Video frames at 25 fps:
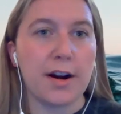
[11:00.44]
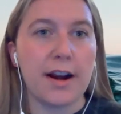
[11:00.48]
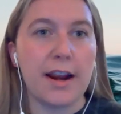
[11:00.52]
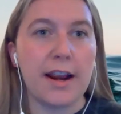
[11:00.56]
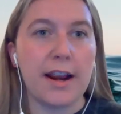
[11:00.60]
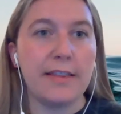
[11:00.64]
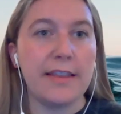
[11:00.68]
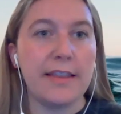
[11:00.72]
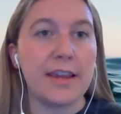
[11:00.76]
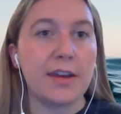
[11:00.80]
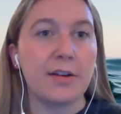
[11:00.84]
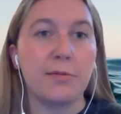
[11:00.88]

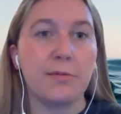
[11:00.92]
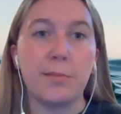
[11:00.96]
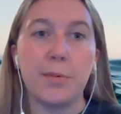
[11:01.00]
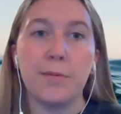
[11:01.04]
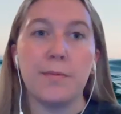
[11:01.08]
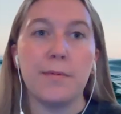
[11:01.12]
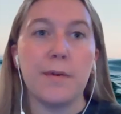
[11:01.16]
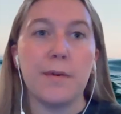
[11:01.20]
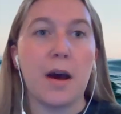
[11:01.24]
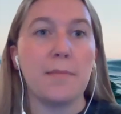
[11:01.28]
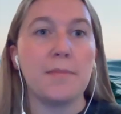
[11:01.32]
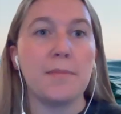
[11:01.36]
and they can
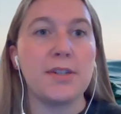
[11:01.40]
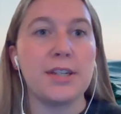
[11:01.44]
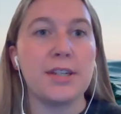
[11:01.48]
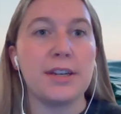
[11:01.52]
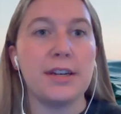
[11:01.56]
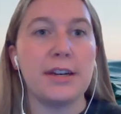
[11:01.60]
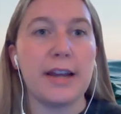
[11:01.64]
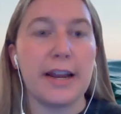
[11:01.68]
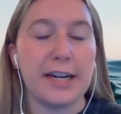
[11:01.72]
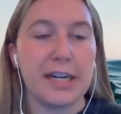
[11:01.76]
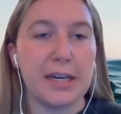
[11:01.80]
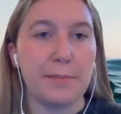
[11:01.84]
remove up to
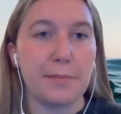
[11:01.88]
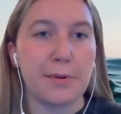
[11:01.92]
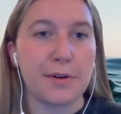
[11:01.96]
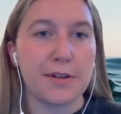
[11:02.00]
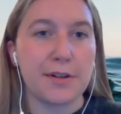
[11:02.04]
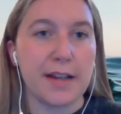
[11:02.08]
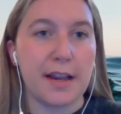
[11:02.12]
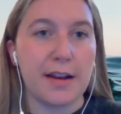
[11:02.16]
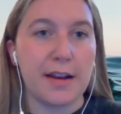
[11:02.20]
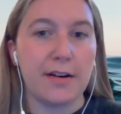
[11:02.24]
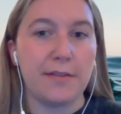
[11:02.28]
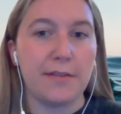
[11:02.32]

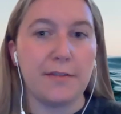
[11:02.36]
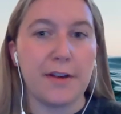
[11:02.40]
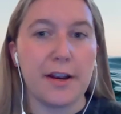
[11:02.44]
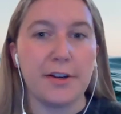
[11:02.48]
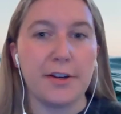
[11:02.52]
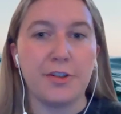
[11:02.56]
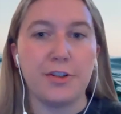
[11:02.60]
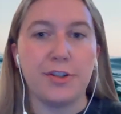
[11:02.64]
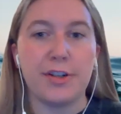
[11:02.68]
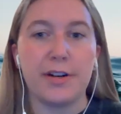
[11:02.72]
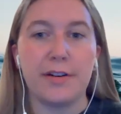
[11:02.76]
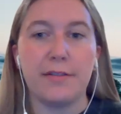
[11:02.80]
90% of
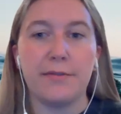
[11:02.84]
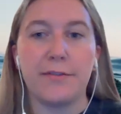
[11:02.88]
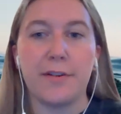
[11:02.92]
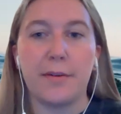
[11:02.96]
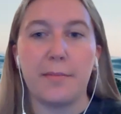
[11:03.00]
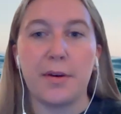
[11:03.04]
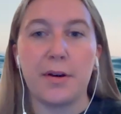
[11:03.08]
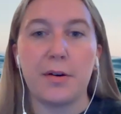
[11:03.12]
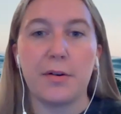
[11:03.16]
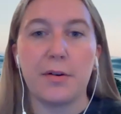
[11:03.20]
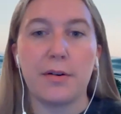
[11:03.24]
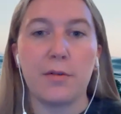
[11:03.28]
nitrogen
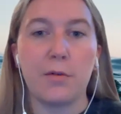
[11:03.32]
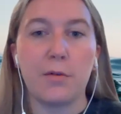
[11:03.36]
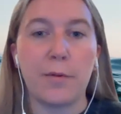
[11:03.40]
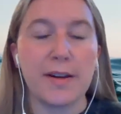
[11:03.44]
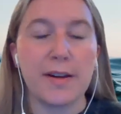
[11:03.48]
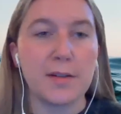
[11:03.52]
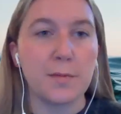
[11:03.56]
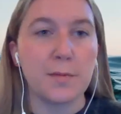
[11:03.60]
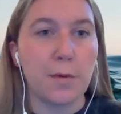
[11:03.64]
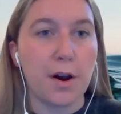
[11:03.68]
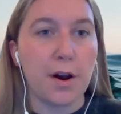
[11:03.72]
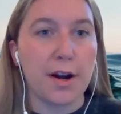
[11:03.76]
from your
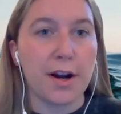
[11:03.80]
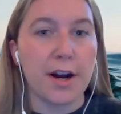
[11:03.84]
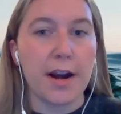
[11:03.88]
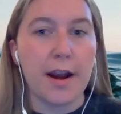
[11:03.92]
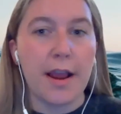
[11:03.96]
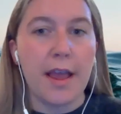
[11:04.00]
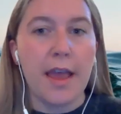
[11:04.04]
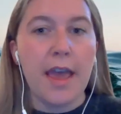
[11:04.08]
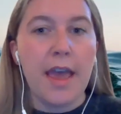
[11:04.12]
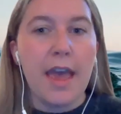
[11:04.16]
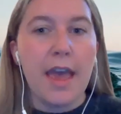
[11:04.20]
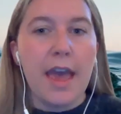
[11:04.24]
wastewater.
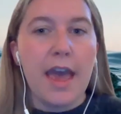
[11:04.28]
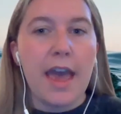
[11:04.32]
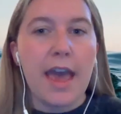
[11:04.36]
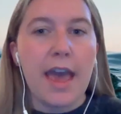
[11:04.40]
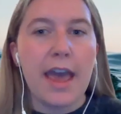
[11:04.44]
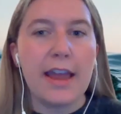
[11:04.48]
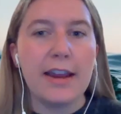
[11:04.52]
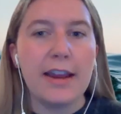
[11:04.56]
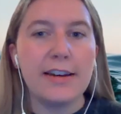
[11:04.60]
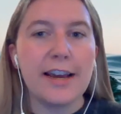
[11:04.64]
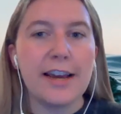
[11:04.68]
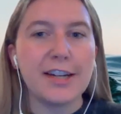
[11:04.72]

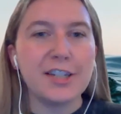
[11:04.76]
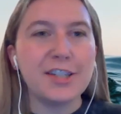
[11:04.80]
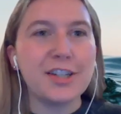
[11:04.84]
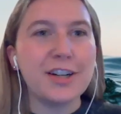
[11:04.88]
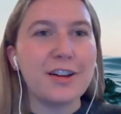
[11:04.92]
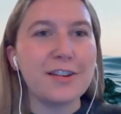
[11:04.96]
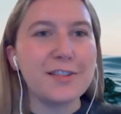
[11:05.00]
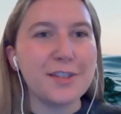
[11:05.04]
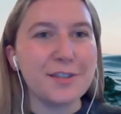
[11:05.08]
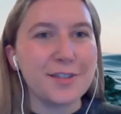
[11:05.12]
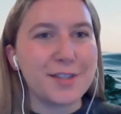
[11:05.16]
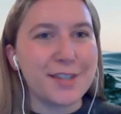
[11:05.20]
And I should
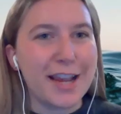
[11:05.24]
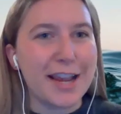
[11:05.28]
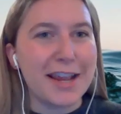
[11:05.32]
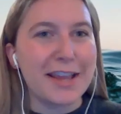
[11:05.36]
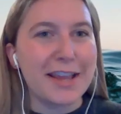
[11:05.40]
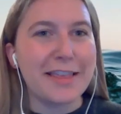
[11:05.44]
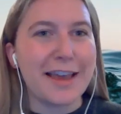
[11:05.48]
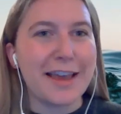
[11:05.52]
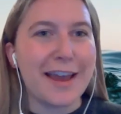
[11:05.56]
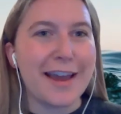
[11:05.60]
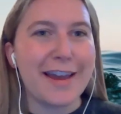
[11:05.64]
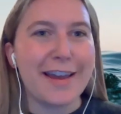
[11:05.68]
also say
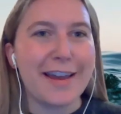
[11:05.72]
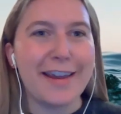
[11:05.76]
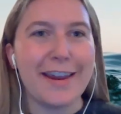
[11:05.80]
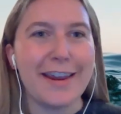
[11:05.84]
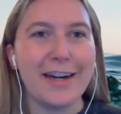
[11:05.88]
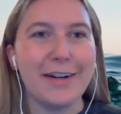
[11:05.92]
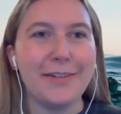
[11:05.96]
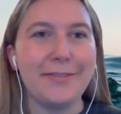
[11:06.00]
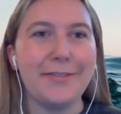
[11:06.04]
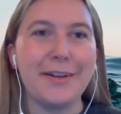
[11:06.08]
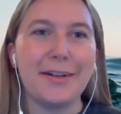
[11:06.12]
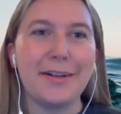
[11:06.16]
that
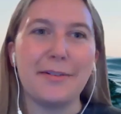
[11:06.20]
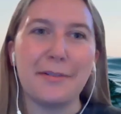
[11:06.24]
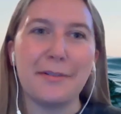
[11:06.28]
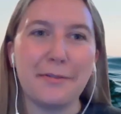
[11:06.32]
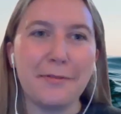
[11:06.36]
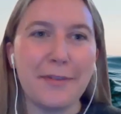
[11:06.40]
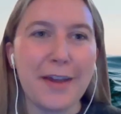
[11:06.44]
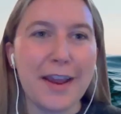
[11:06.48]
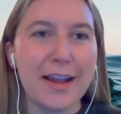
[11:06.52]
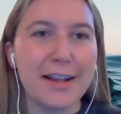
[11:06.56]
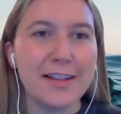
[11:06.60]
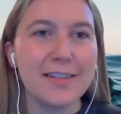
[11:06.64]
Innovative
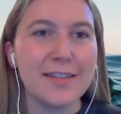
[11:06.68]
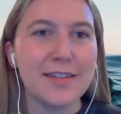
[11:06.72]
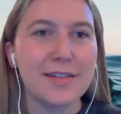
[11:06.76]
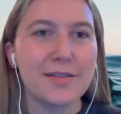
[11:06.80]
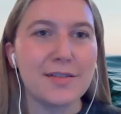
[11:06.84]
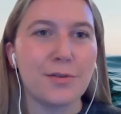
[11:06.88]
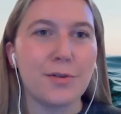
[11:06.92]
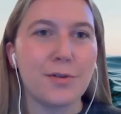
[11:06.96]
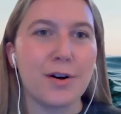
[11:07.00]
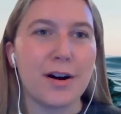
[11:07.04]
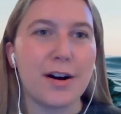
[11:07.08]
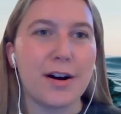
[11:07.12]
Advanced,
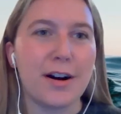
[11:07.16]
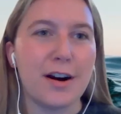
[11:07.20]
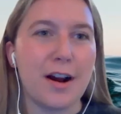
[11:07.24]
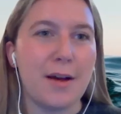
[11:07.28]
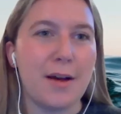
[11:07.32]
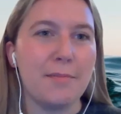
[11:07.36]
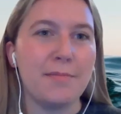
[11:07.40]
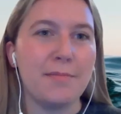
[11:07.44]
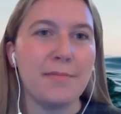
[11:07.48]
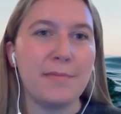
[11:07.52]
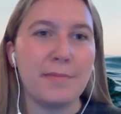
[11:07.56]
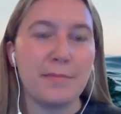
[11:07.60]

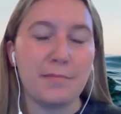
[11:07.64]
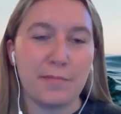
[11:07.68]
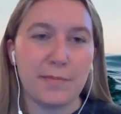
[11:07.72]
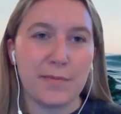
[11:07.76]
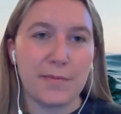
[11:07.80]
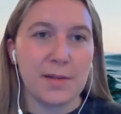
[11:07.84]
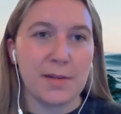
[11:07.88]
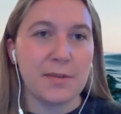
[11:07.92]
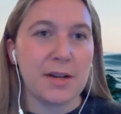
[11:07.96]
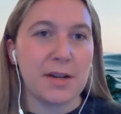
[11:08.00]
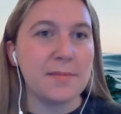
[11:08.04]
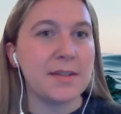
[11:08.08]
or
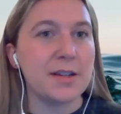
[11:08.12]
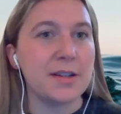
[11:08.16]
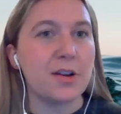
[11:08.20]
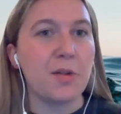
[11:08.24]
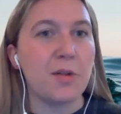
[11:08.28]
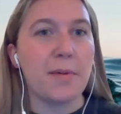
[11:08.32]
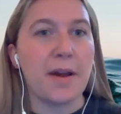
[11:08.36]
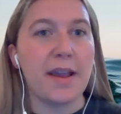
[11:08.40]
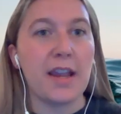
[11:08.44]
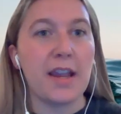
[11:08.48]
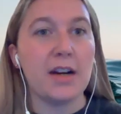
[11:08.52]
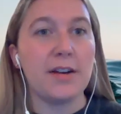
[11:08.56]
sometimes they go
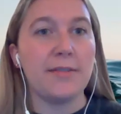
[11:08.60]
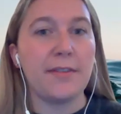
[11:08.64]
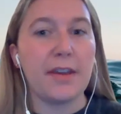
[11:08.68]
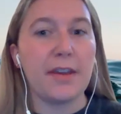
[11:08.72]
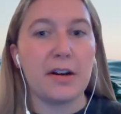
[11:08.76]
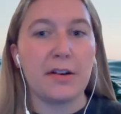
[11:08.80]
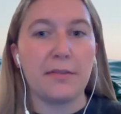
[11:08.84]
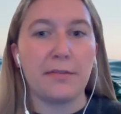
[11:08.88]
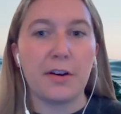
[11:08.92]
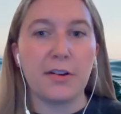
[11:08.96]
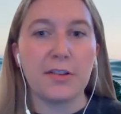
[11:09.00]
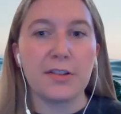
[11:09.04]
by
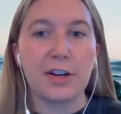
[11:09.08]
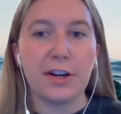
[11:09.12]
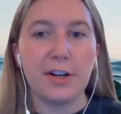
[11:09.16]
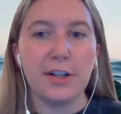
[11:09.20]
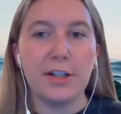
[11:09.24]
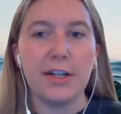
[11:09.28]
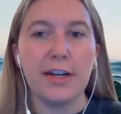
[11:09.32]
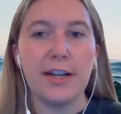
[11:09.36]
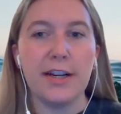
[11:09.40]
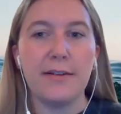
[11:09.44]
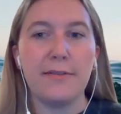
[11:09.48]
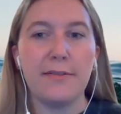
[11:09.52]
Innovative
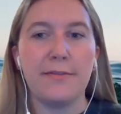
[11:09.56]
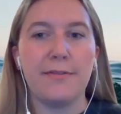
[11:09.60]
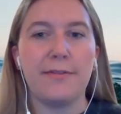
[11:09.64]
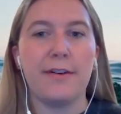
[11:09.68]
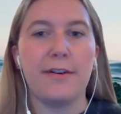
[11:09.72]
Alternative,